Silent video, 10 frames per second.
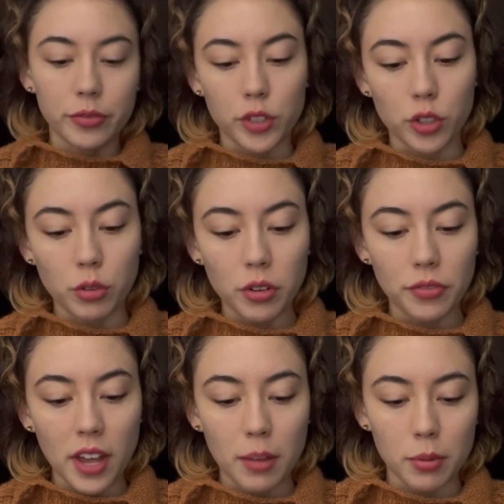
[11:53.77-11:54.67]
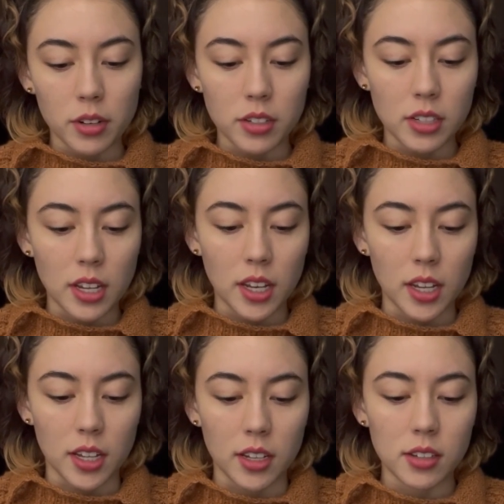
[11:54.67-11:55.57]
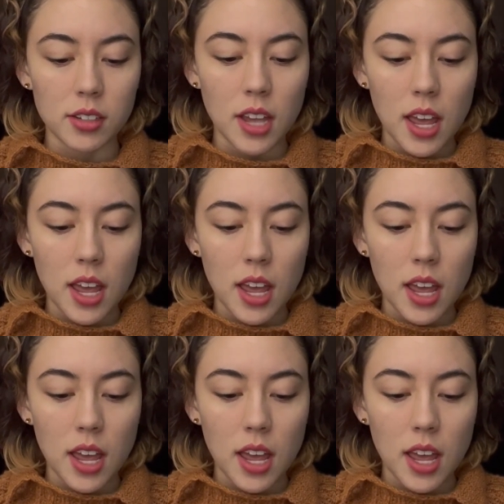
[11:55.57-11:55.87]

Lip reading: J'adore Fibers, it is